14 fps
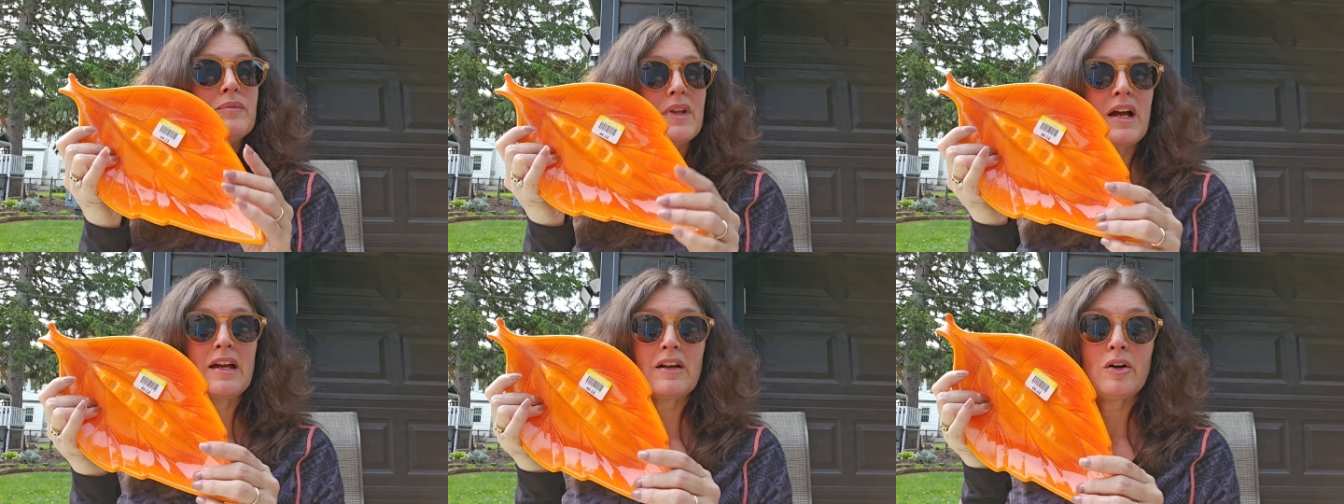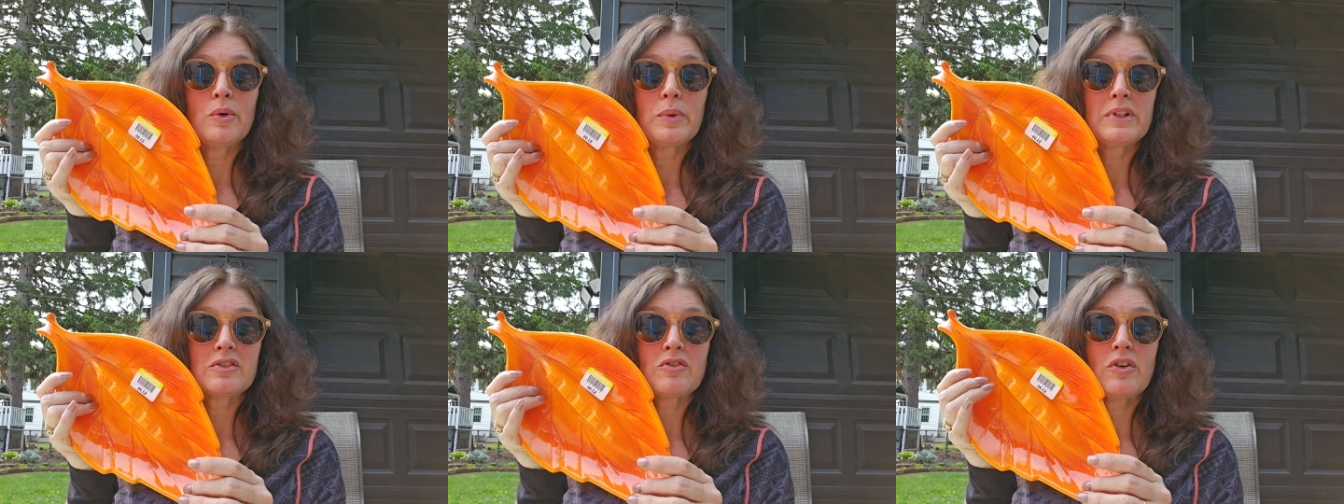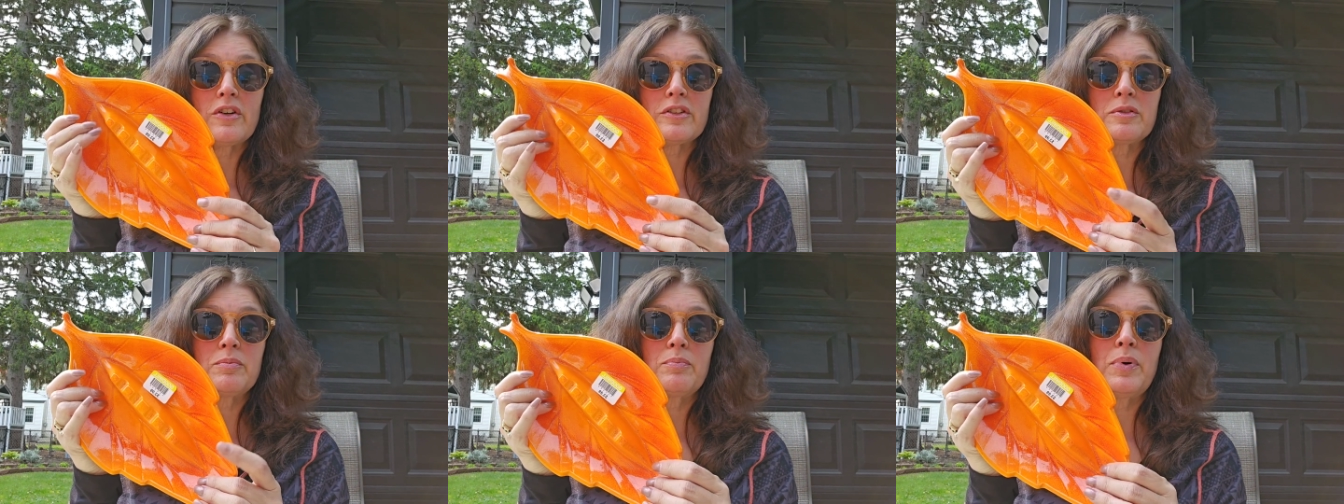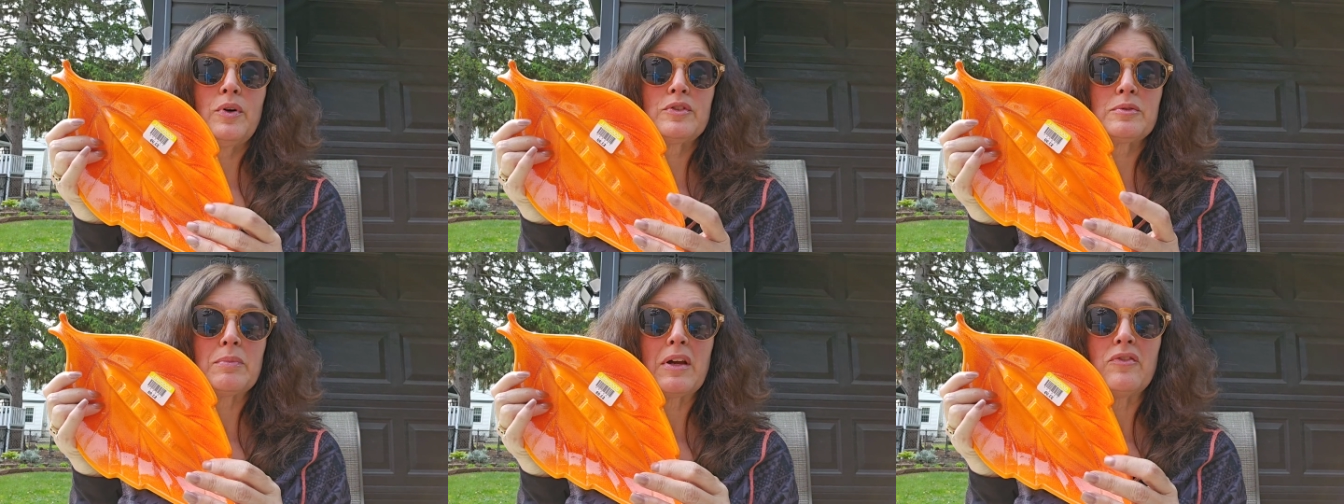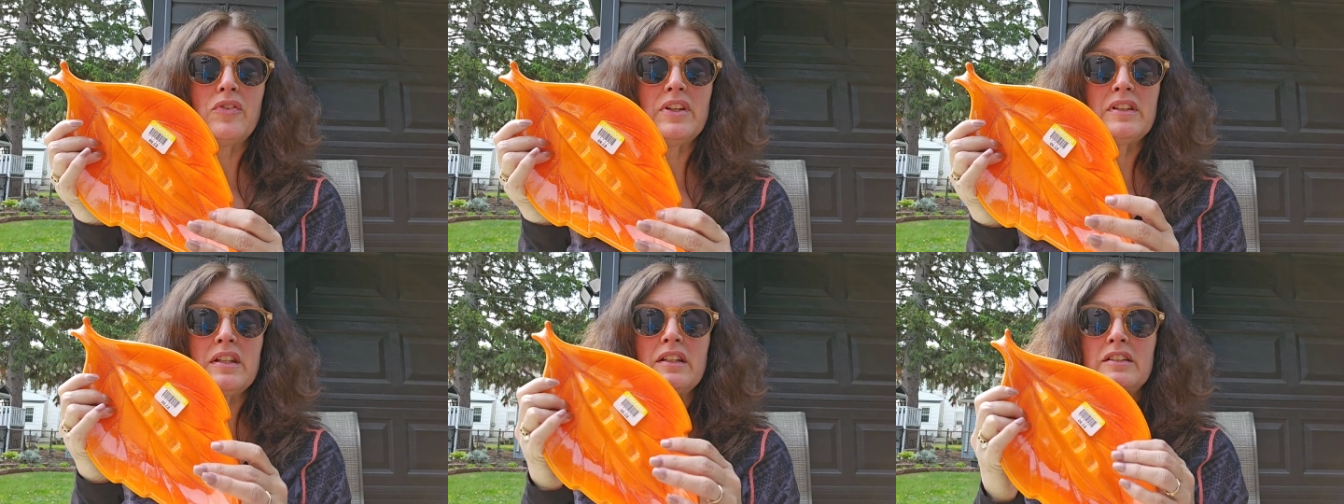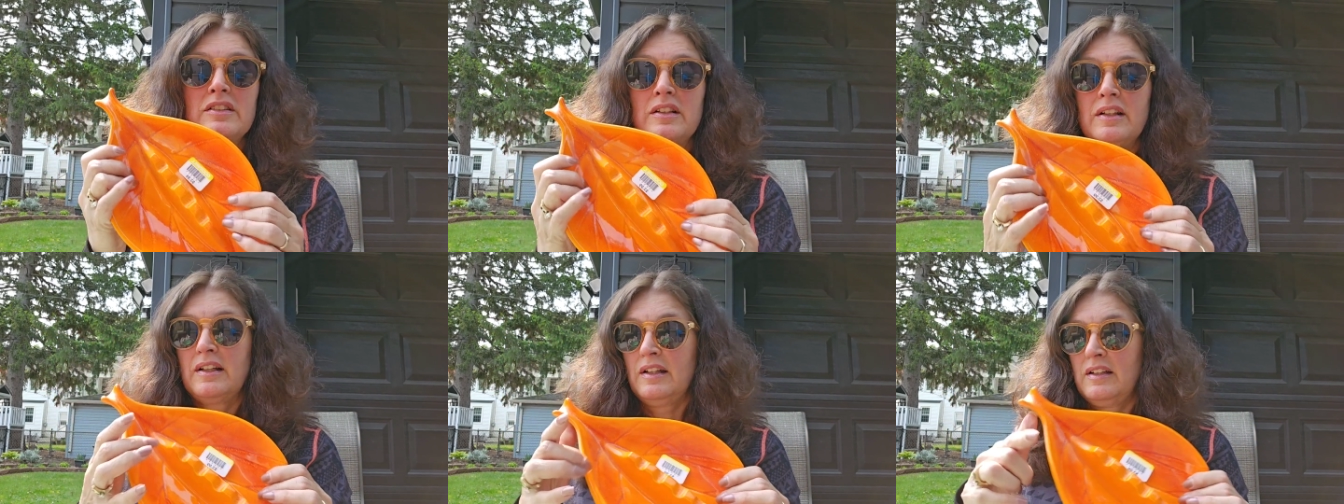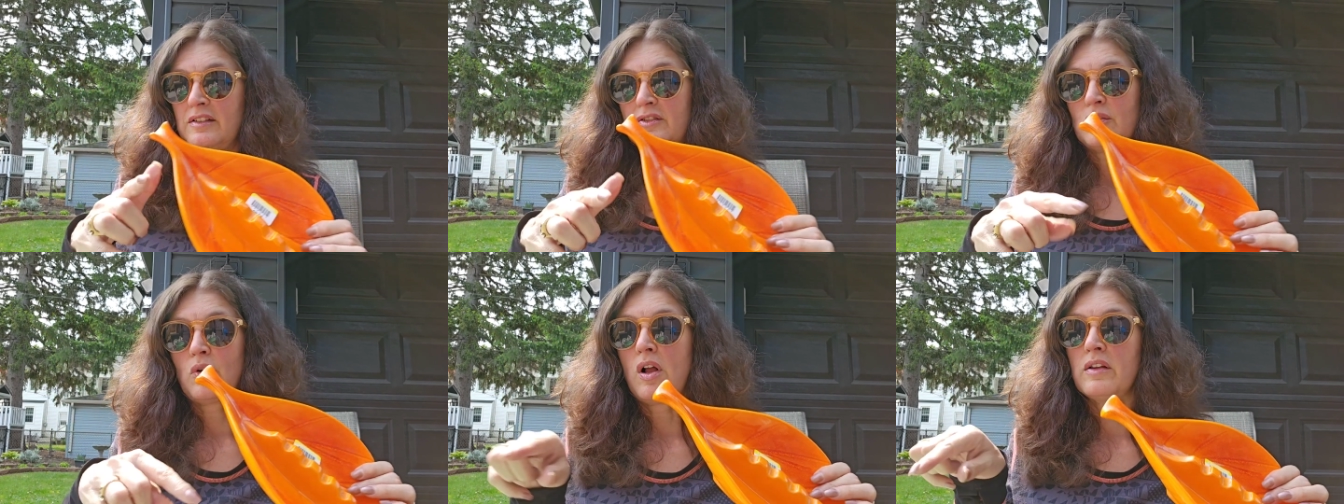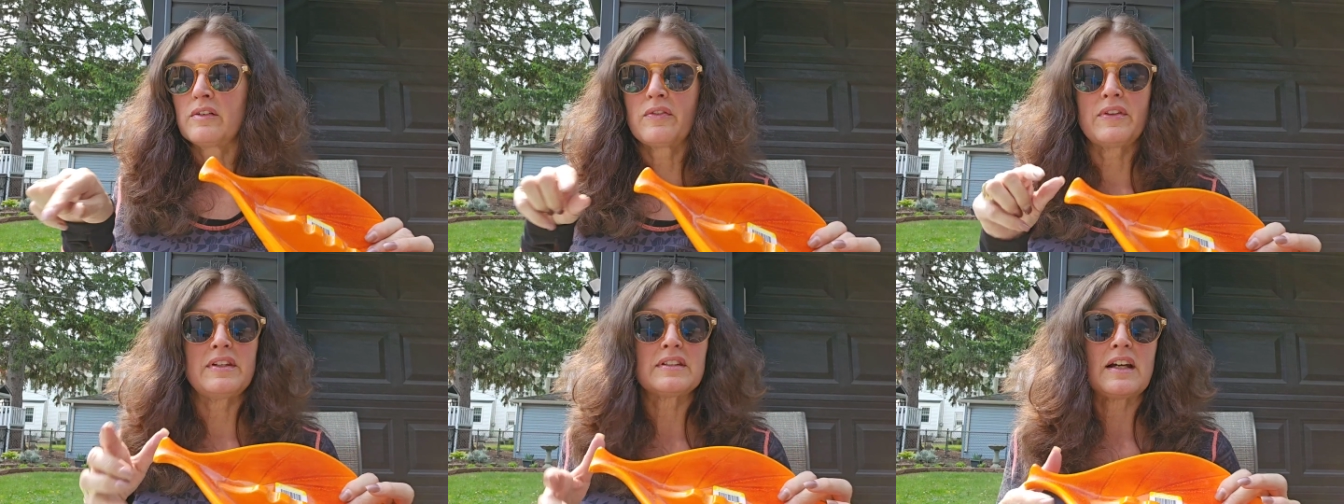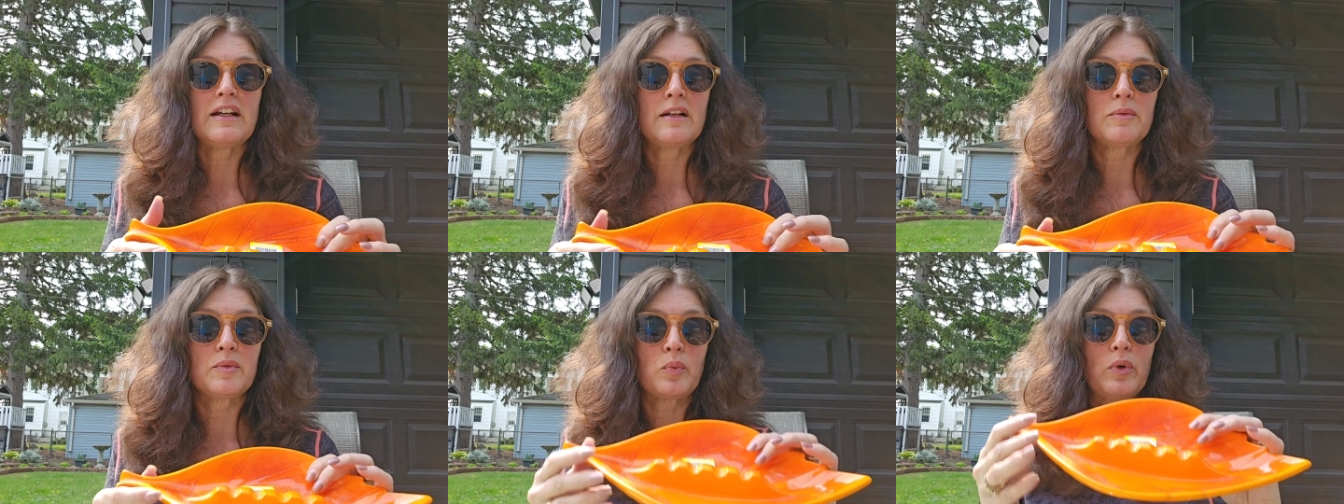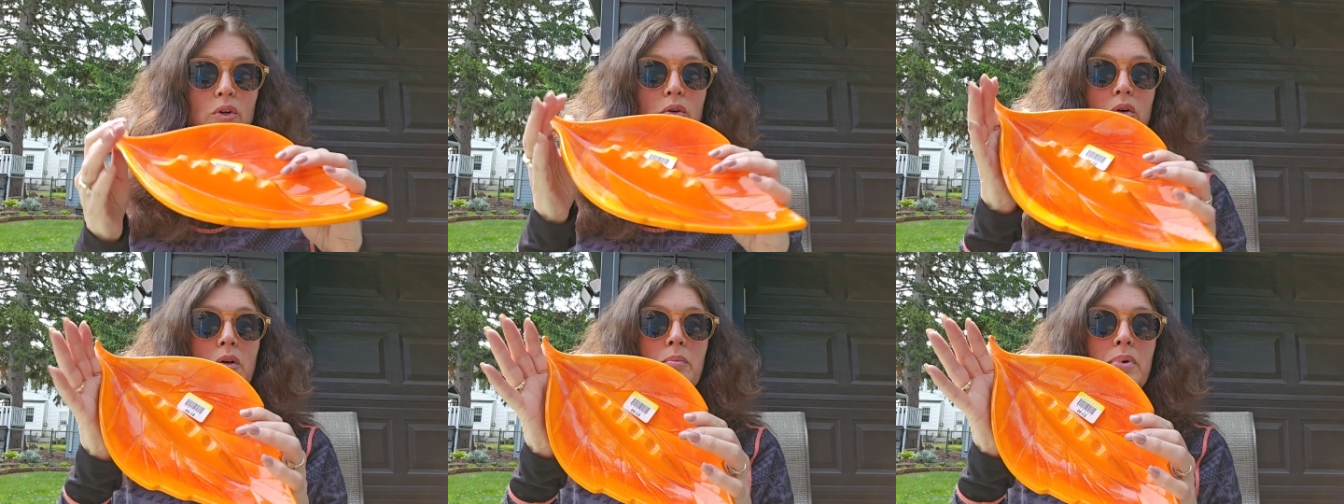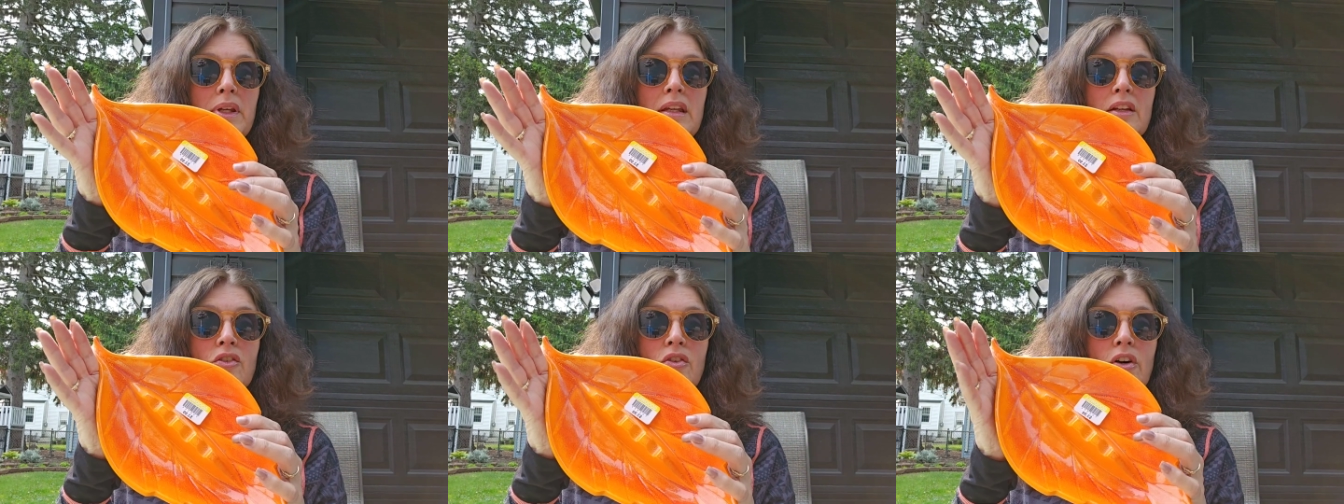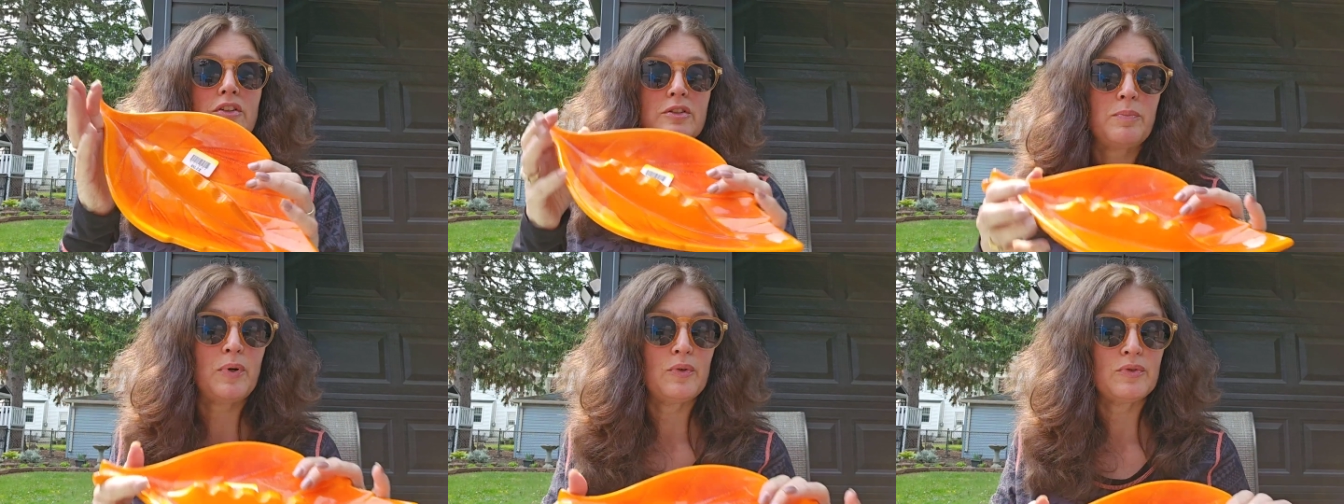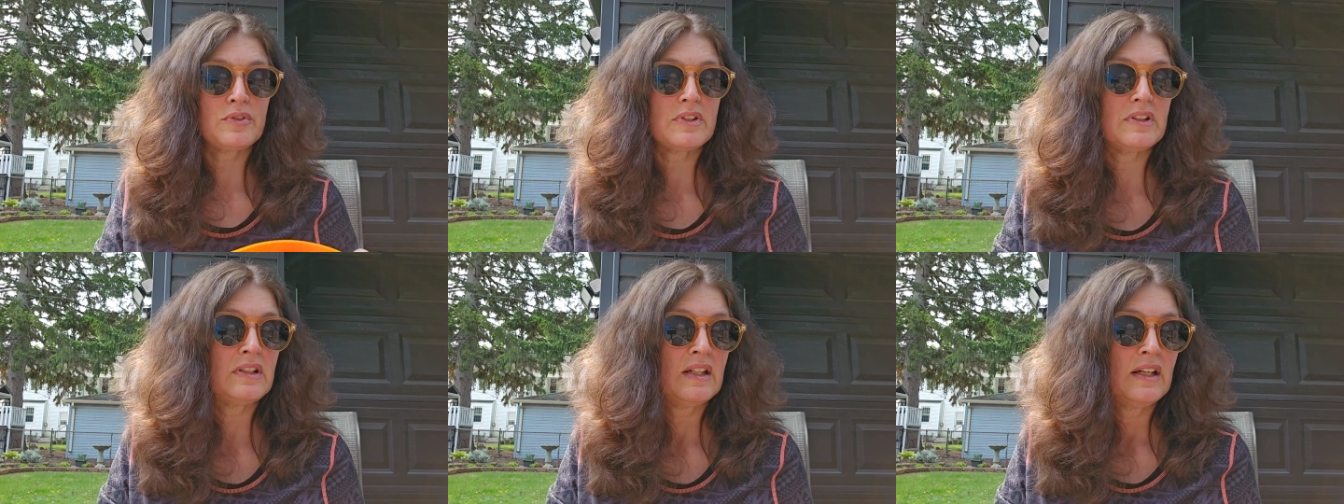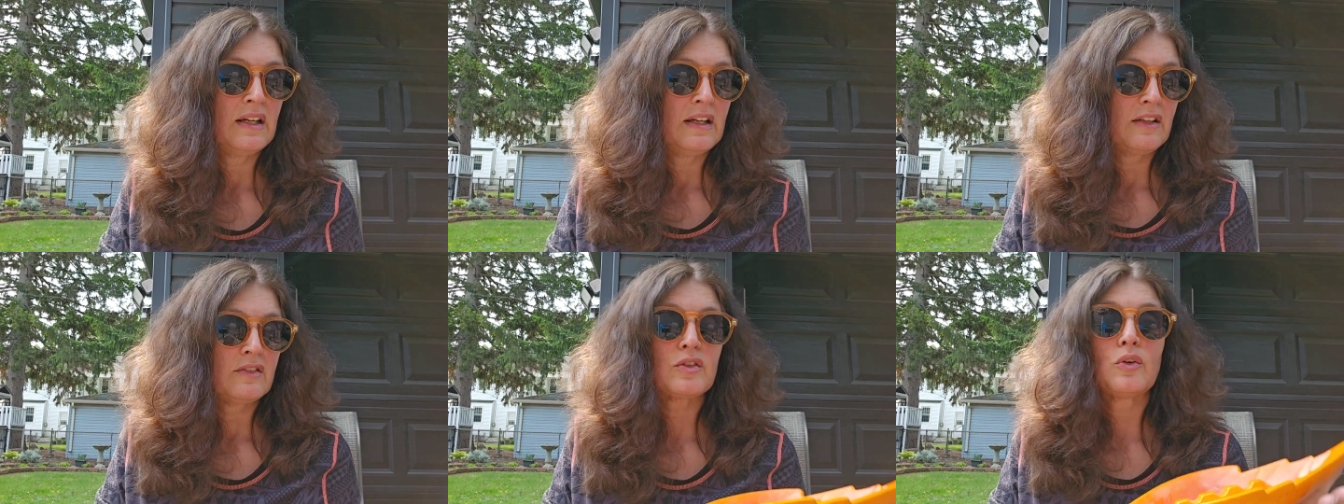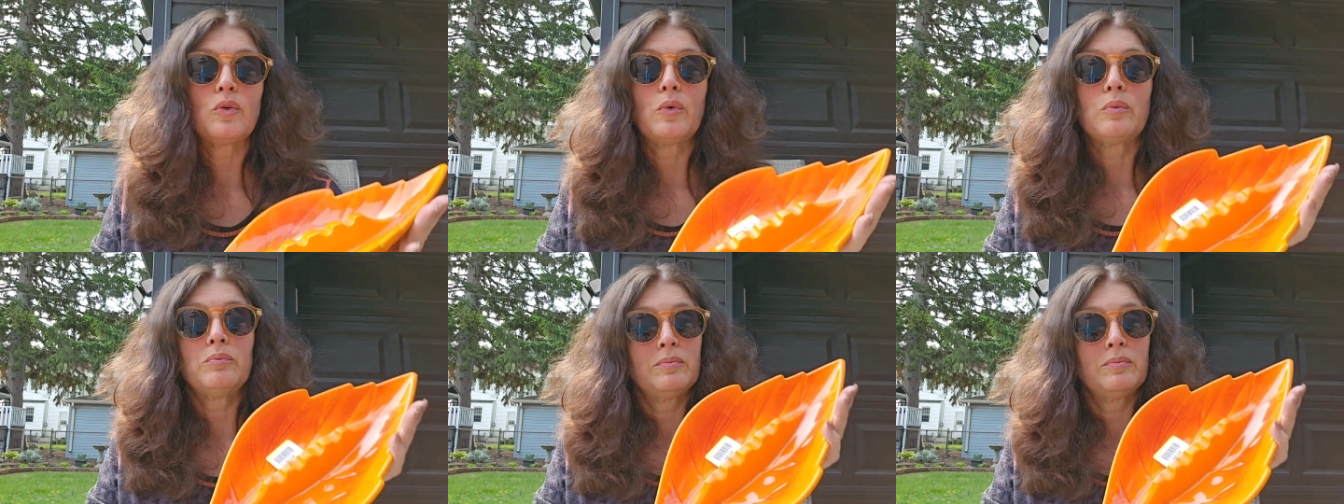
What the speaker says: I always cross-post my vintage, so all of these items will be cross-posted. So